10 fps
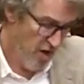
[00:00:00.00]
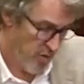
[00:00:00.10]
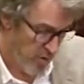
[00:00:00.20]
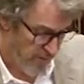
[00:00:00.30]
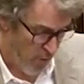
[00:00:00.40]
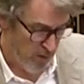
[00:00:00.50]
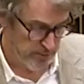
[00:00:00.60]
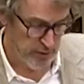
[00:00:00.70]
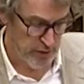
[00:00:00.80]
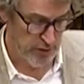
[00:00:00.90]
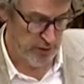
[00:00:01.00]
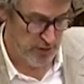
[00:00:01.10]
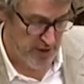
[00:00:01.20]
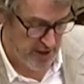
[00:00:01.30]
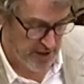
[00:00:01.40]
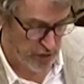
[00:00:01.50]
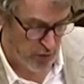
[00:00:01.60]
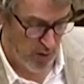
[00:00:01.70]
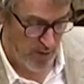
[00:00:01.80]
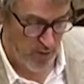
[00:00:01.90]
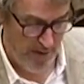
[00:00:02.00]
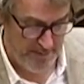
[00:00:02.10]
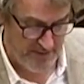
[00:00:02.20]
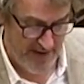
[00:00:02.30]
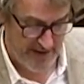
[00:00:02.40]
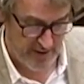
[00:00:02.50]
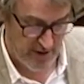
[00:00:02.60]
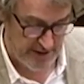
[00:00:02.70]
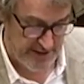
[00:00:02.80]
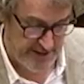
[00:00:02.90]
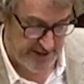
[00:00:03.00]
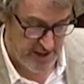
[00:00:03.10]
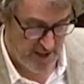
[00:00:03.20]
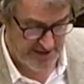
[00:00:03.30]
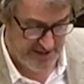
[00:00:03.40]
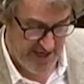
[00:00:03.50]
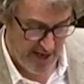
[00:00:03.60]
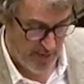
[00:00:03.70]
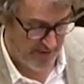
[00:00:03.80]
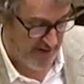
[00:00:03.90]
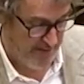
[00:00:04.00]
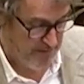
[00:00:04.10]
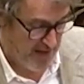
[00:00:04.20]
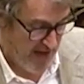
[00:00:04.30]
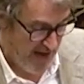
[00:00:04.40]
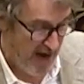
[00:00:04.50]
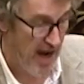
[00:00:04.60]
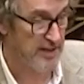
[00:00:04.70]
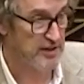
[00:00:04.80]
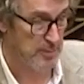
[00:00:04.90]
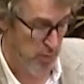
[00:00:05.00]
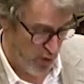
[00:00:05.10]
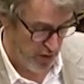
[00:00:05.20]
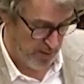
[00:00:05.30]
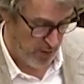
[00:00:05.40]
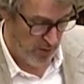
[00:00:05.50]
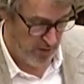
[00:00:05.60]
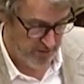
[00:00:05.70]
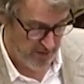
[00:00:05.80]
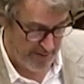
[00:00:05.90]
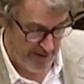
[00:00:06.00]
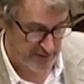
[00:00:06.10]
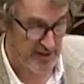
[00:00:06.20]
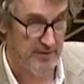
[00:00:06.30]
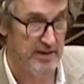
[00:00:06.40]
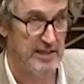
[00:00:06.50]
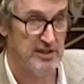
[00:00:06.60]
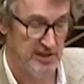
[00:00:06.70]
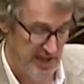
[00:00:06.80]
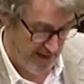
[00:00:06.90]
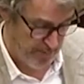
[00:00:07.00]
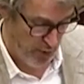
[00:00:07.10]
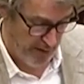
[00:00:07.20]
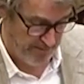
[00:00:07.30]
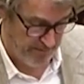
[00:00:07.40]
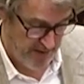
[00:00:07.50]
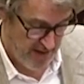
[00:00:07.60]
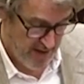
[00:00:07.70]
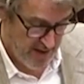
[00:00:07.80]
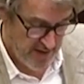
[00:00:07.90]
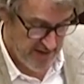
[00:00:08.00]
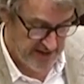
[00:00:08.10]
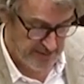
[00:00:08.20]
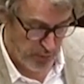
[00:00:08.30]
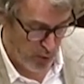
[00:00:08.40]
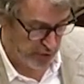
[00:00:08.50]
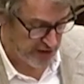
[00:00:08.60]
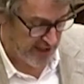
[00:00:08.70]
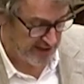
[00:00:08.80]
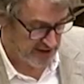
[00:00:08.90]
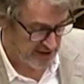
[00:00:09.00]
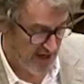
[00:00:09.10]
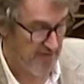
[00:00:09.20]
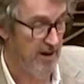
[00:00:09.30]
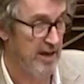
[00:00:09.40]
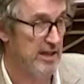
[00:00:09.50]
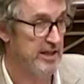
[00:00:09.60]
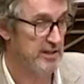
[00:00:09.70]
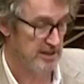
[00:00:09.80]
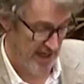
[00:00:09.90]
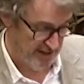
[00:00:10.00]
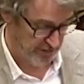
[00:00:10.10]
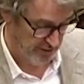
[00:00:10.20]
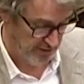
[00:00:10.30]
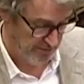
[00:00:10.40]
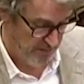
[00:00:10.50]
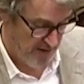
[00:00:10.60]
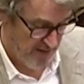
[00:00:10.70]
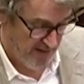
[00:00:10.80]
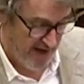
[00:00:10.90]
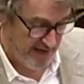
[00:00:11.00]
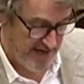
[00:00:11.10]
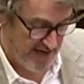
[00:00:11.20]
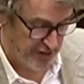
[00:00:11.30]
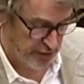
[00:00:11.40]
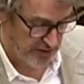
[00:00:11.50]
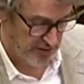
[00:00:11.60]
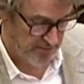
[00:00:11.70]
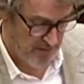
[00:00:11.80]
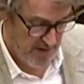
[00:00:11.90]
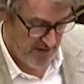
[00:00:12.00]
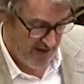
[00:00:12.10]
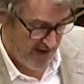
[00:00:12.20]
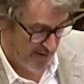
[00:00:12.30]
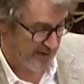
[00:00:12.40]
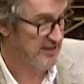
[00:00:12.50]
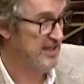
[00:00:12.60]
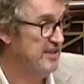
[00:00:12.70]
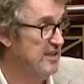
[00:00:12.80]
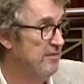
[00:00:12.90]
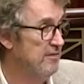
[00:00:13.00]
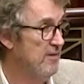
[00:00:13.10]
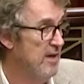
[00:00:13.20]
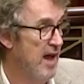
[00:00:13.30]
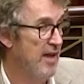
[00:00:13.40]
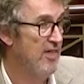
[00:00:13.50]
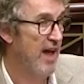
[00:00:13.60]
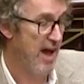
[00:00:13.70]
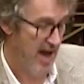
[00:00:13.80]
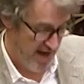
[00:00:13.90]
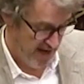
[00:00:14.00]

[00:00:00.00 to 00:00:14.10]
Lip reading: The reform to the Control of Weapons Act 1990, however, are unsupportable from LCV's standpoint. These broad changes are frankly disastrous. They are dangerous, they are excessive, and they are